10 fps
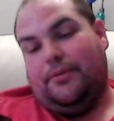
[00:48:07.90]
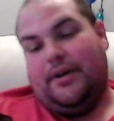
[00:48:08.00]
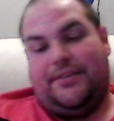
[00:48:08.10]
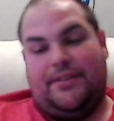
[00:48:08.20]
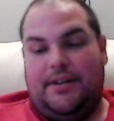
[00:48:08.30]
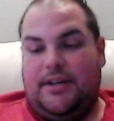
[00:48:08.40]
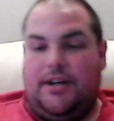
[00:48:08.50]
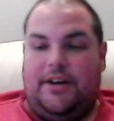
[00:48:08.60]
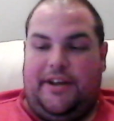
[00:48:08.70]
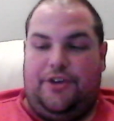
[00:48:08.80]
Yes, it was.
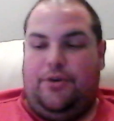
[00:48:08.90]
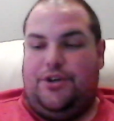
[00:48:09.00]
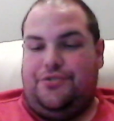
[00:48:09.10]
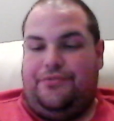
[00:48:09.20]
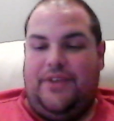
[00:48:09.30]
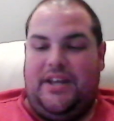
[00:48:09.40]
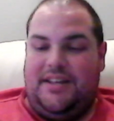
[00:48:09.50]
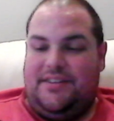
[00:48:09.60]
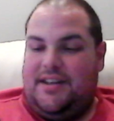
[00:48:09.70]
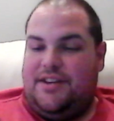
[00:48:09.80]
Alright, Creature
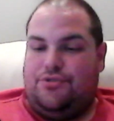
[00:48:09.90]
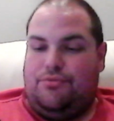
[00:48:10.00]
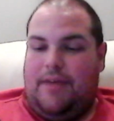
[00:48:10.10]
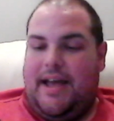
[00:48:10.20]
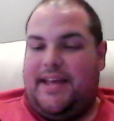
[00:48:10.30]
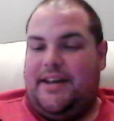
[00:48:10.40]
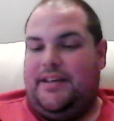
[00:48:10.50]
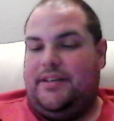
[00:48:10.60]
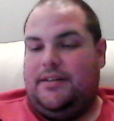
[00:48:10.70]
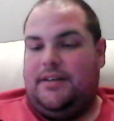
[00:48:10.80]
Phoenix, it is
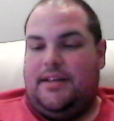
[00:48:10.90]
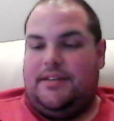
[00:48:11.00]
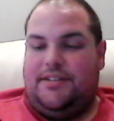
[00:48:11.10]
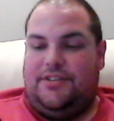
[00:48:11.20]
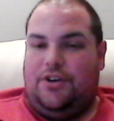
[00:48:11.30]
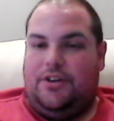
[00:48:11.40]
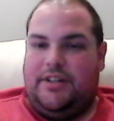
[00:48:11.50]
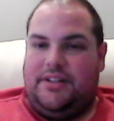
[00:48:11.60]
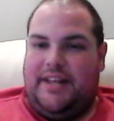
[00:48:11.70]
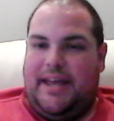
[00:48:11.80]
red. This is
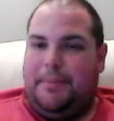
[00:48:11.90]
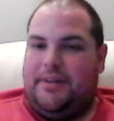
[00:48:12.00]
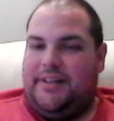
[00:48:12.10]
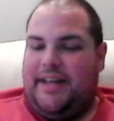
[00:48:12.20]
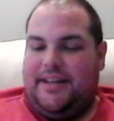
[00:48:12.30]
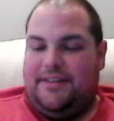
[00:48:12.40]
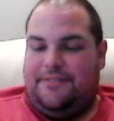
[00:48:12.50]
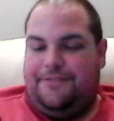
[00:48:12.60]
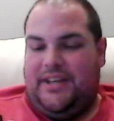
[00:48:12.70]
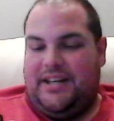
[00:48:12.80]
called the
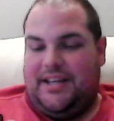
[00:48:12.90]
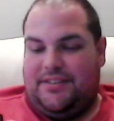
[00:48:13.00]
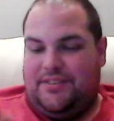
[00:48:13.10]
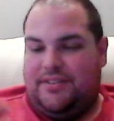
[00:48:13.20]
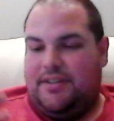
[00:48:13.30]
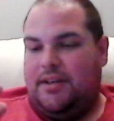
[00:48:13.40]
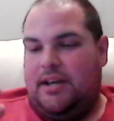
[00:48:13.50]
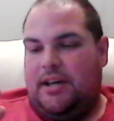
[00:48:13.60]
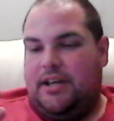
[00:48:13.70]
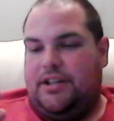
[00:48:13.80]
Lamplight Phoenix.
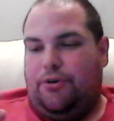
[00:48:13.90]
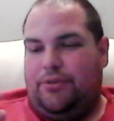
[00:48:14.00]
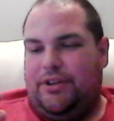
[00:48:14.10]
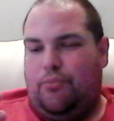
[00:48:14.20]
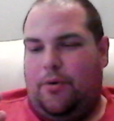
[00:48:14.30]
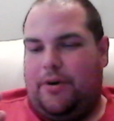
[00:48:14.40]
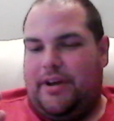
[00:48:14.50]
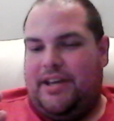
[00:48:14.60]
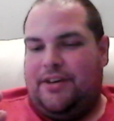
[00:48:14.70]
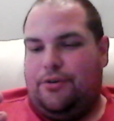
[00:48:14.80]
The only
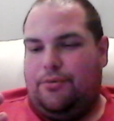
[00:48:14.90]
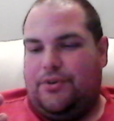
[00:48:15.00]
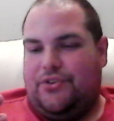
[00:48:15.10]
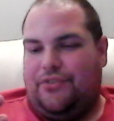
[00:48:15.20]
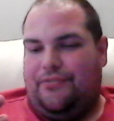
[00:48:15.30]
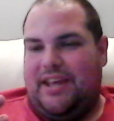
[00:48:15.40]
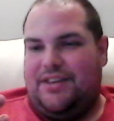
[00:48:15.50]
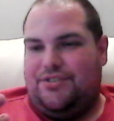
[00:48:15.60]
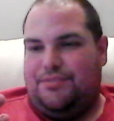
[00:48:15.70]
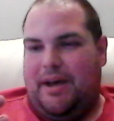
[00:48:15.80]
warning was this
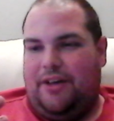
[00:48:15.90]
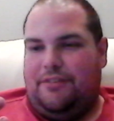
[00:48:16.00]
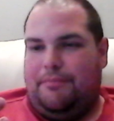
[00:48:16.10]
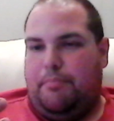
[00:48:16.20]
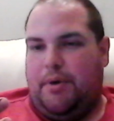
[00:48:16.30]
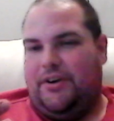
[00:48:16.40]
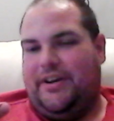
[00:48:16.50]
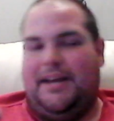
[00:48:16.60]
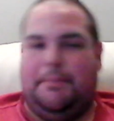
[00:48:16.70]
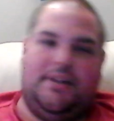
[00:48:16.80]
faint smell of
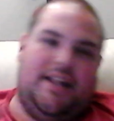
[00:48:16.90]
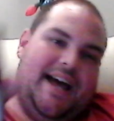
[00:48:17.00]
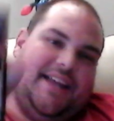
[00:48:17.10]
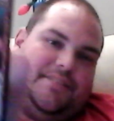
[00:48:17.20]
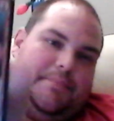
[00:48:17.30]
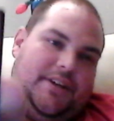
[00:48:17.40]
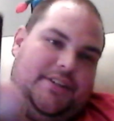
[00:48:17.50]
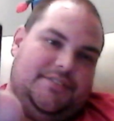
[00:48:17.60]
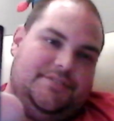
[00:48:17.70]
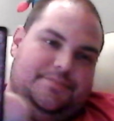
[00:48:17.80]
burning
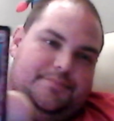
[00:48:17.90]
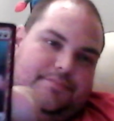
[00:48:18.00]
plasma.